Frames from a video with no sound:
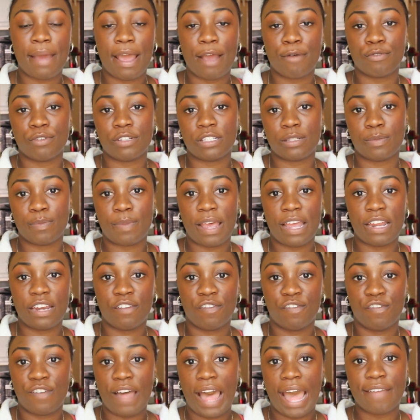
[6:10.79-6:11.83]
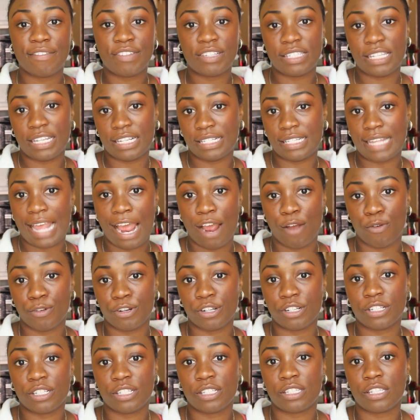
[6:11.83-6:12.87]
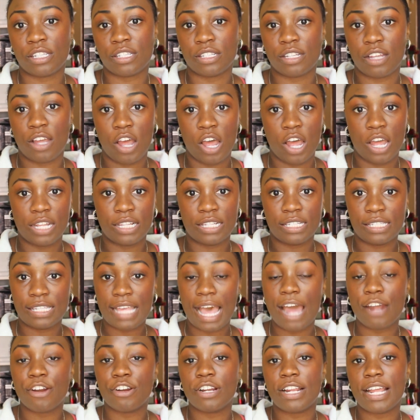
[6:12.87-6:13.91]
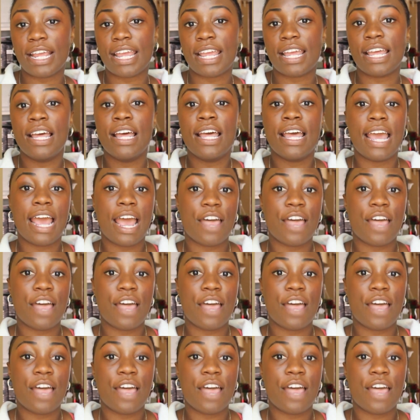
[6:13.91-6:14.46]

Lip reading: I will spend 5-6 hours on Saturday